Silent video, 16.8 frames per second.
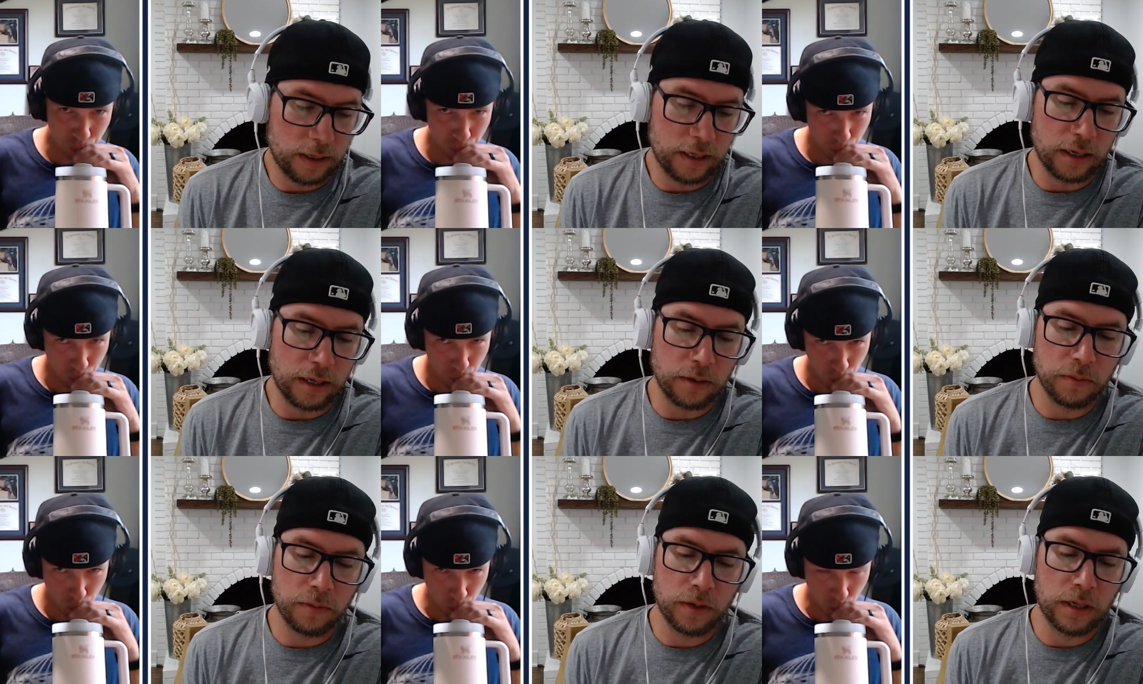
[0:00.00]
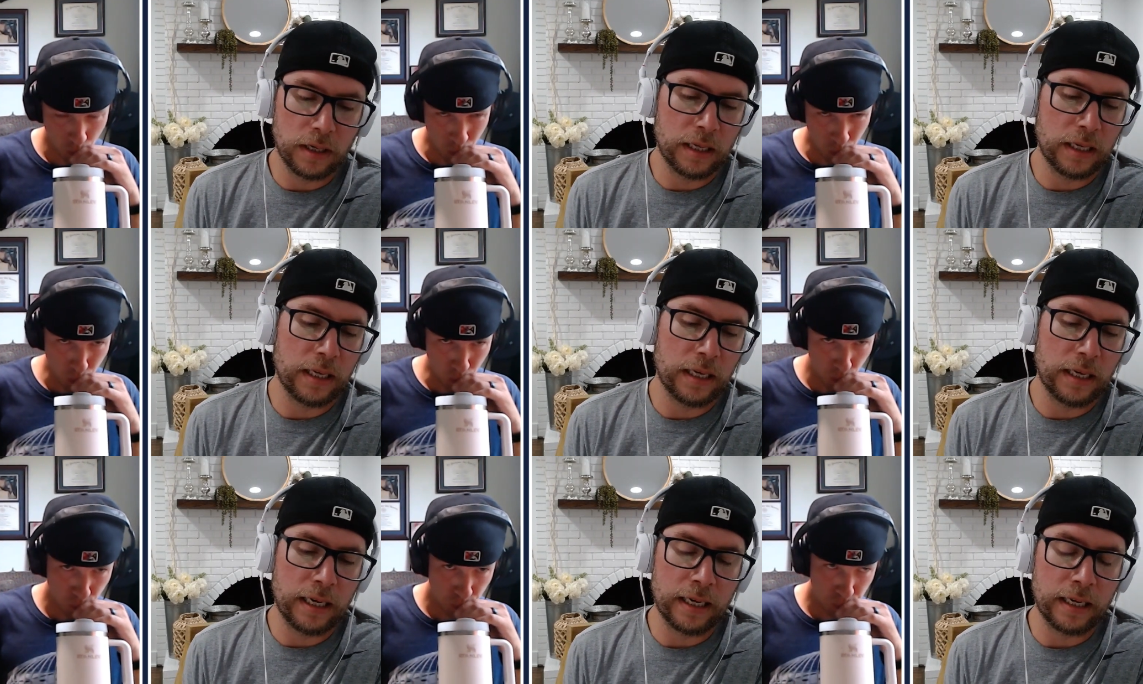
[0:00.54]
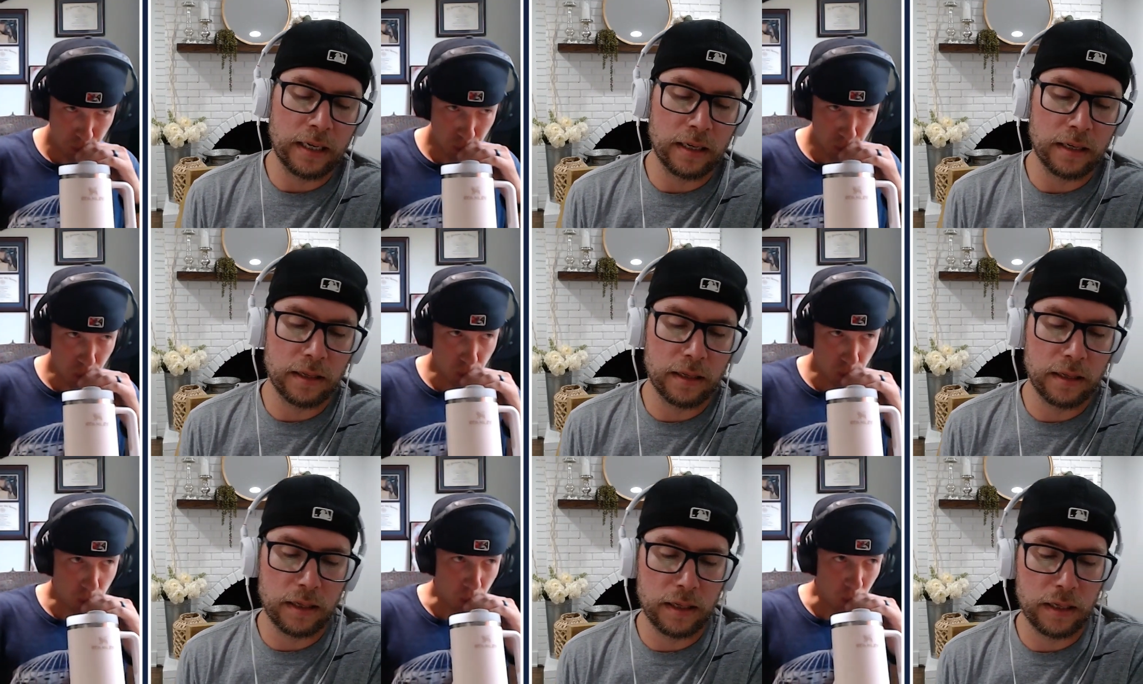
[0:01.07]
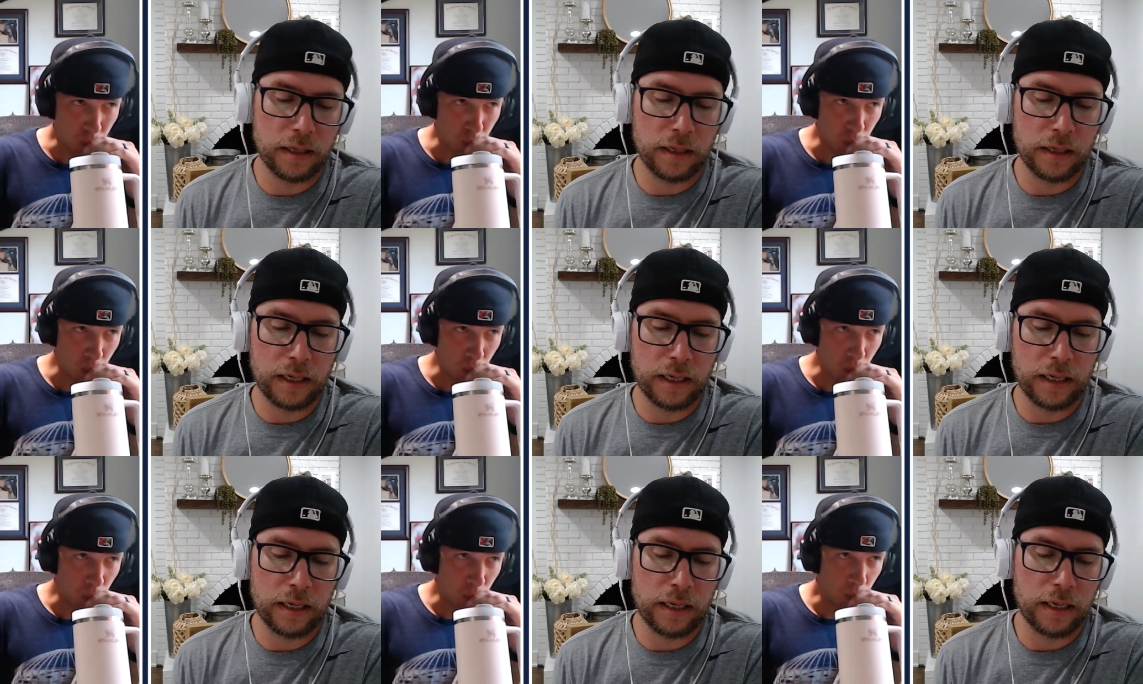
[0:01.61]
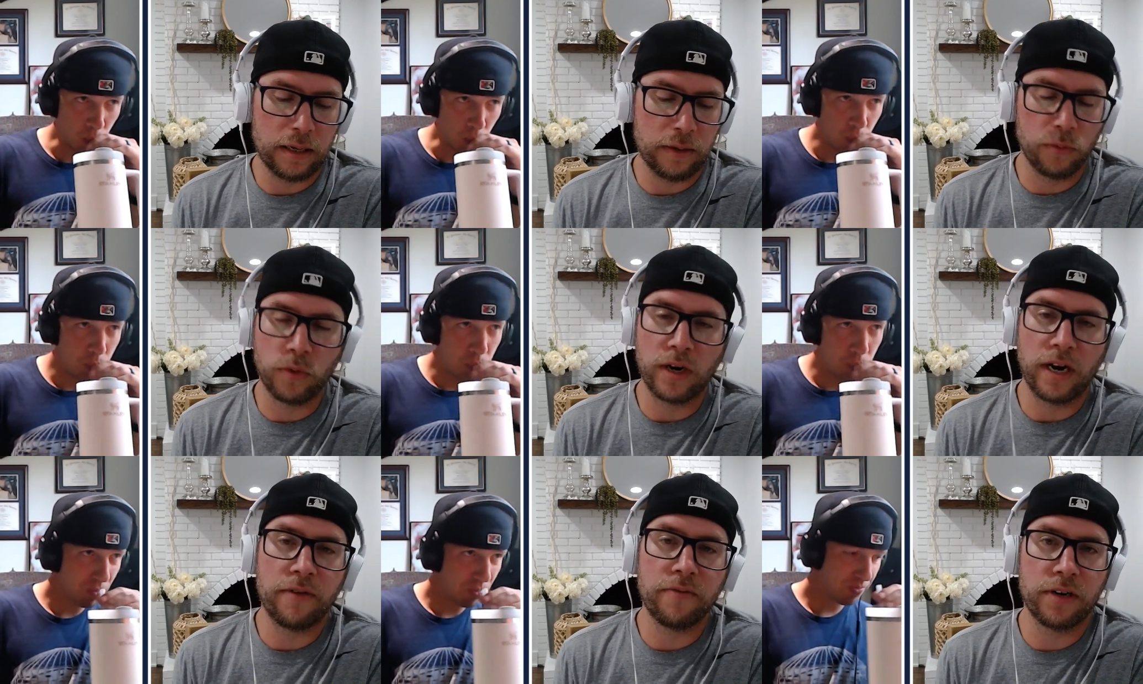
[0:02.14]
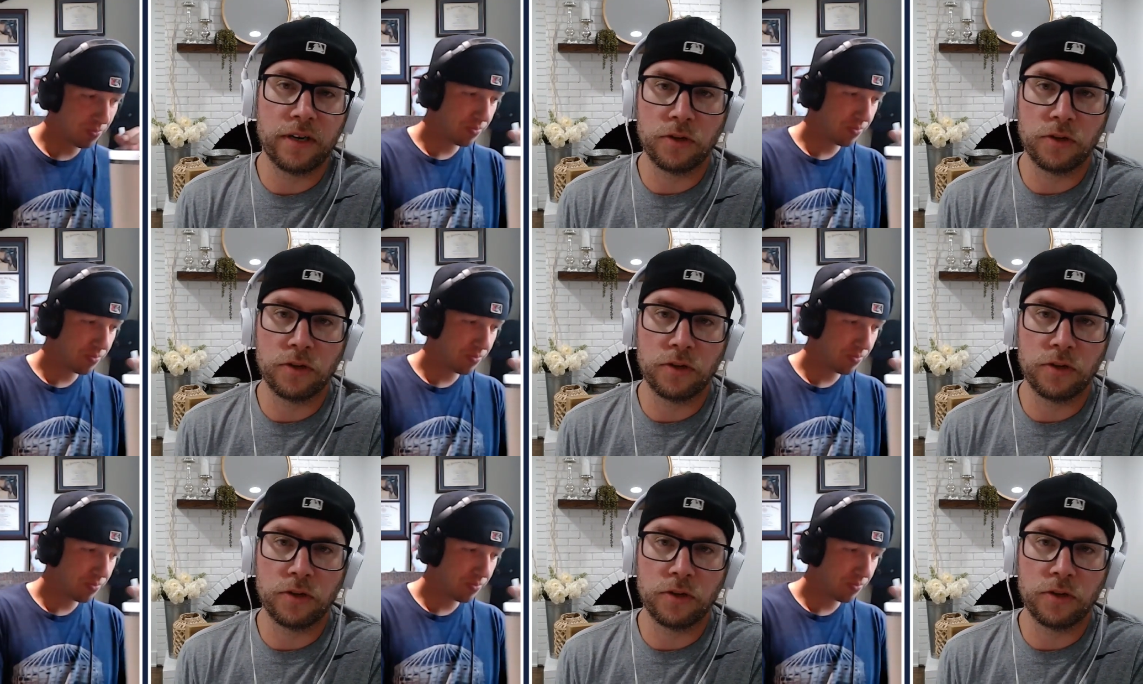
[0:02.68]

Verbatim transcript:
Speaker 1: You know, and whatever